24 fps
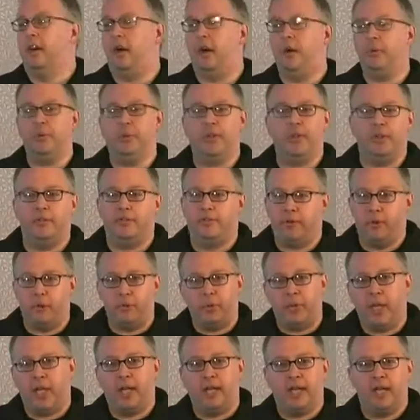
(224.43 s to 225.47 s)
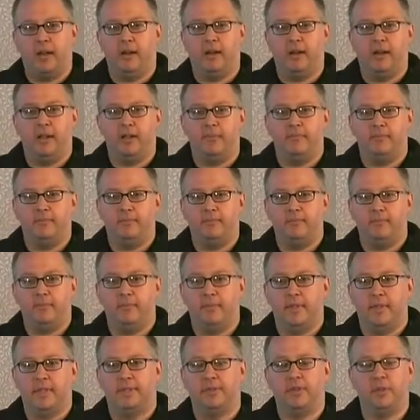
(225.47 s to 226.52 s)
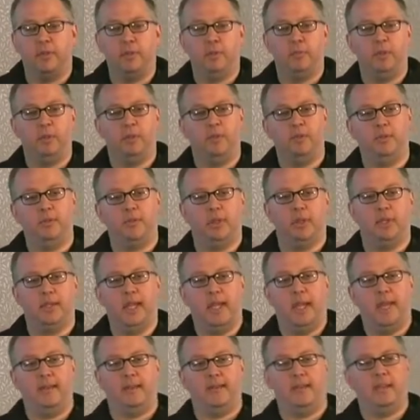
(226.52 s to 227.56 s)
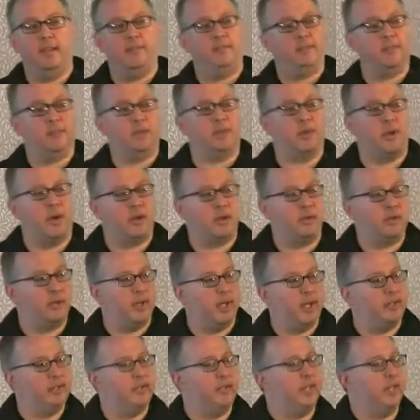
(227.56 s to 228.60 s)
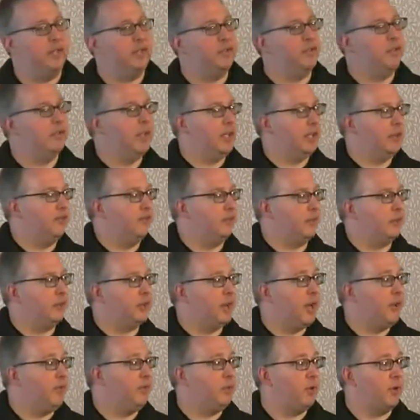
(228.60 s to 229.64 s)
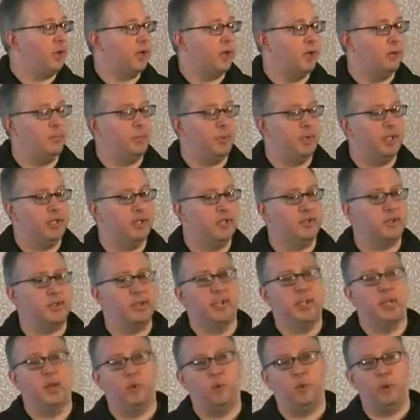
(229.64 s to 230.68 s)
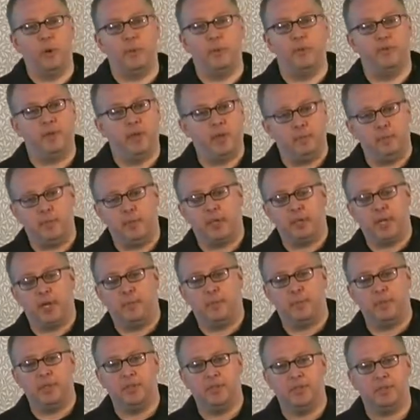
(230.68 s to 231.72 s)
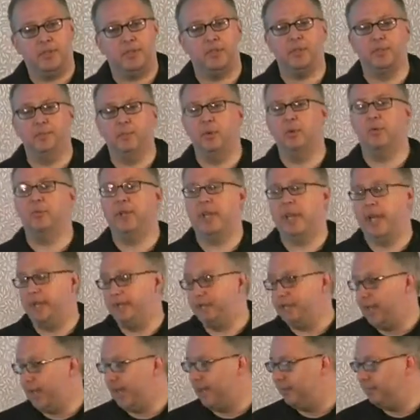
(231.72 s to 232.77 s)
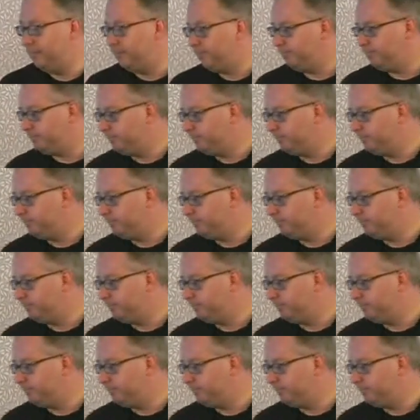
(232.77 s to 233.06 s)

all within a four block area. And so we've been using that infrastructure as an incentive for software companies web development companies to move downtown.